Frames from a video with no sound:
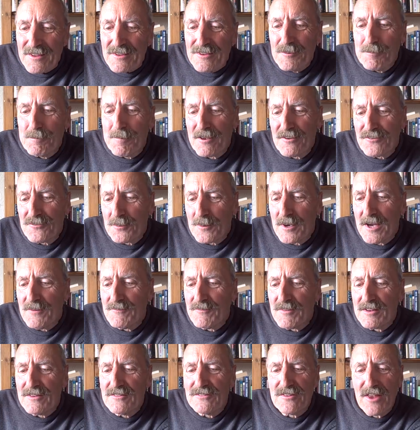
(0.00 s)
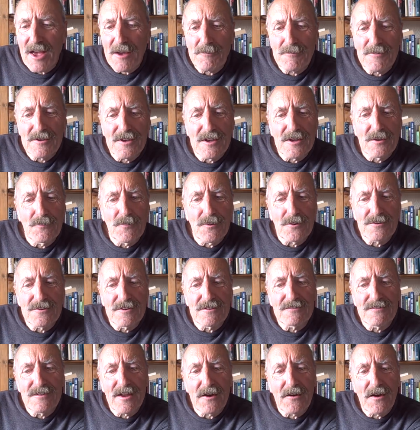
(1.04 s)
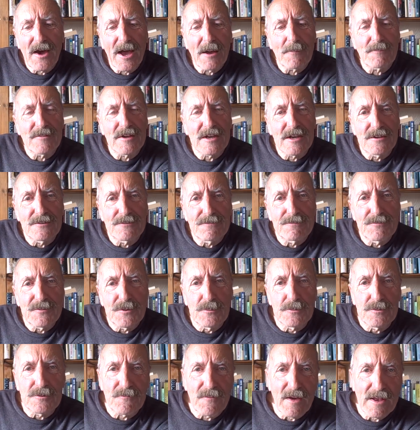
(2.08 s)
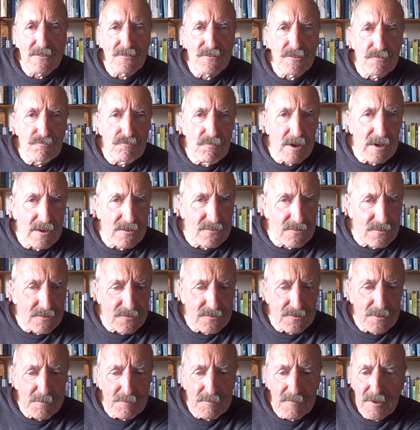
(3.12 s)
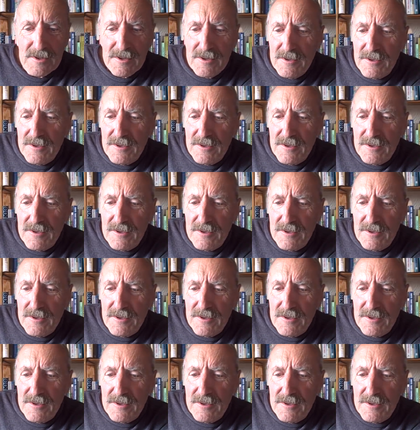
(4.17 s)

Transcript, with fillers: The best way of examining what is now happening in the field of anti racism